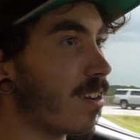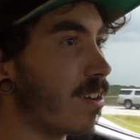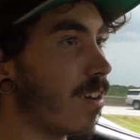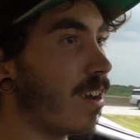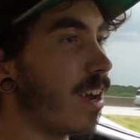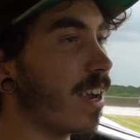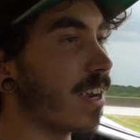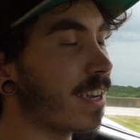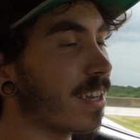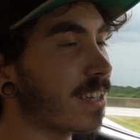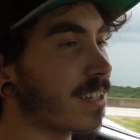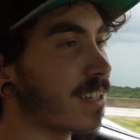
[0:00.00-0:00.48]
or
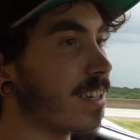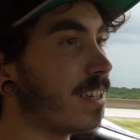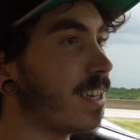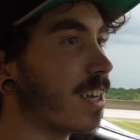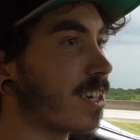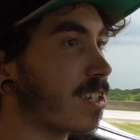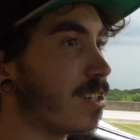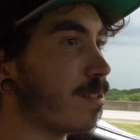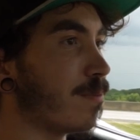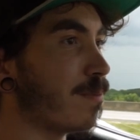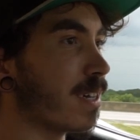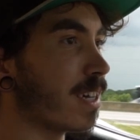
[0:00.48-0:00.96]
I guess
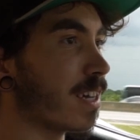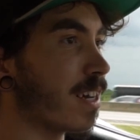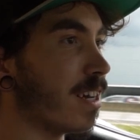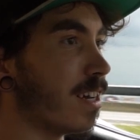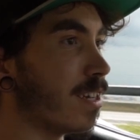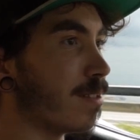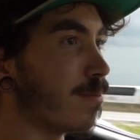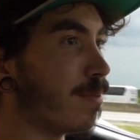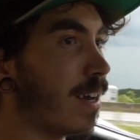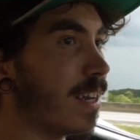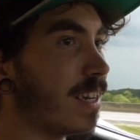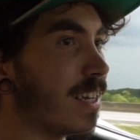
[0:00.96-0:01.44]
connection
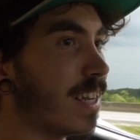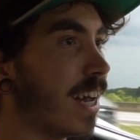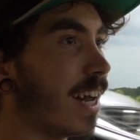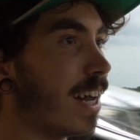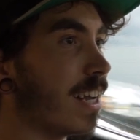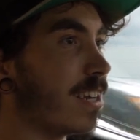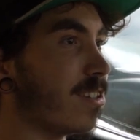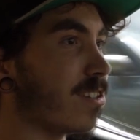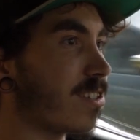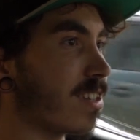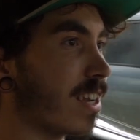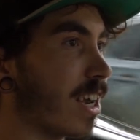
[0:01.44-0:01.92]
because my
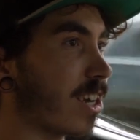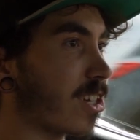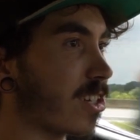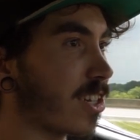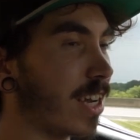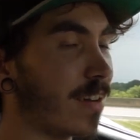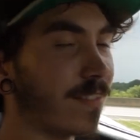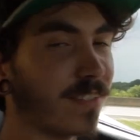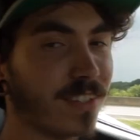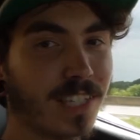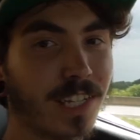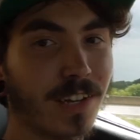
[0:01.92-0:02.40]
dad used to actually
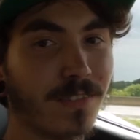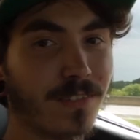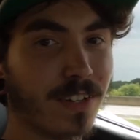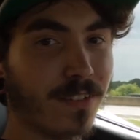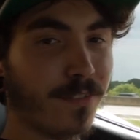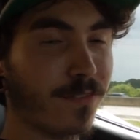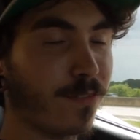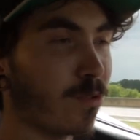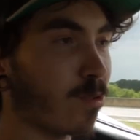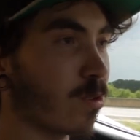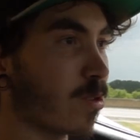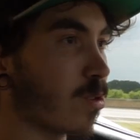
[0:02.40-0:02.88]
have a
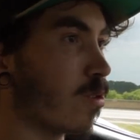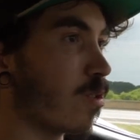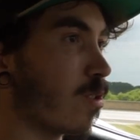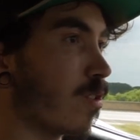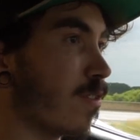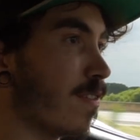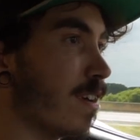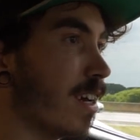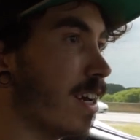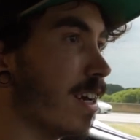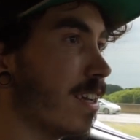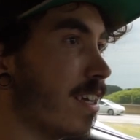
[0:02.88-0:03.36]
74
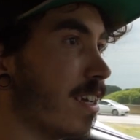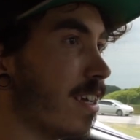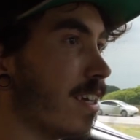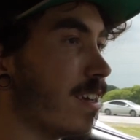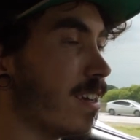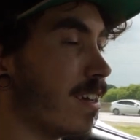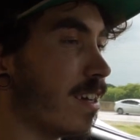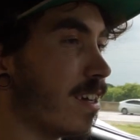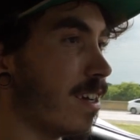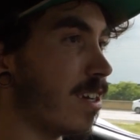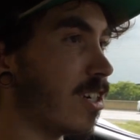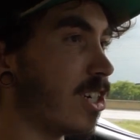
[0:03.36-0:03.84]
Corvette
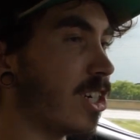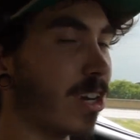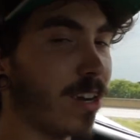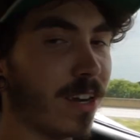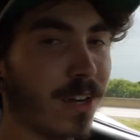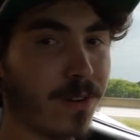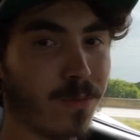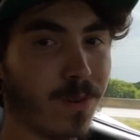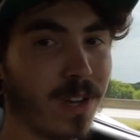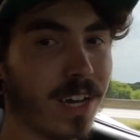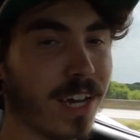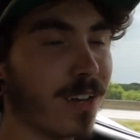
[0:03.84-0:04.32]
in uh,
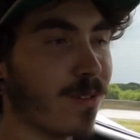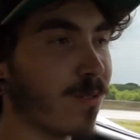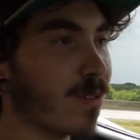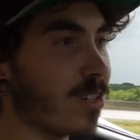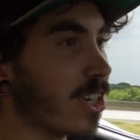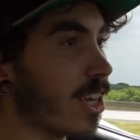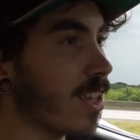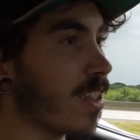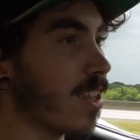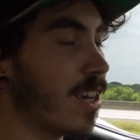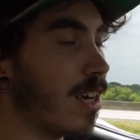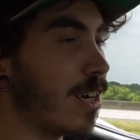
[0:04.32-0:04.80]
cherry red, which
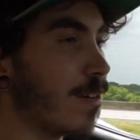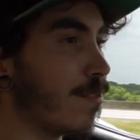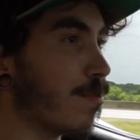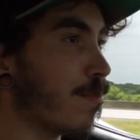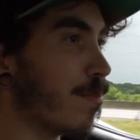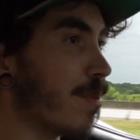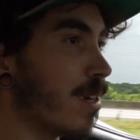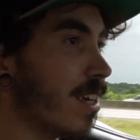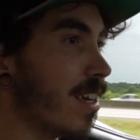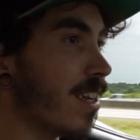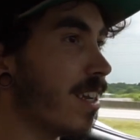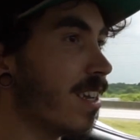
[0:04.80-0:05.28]
I love.
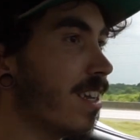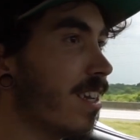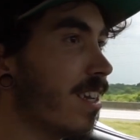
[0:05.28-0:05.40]
But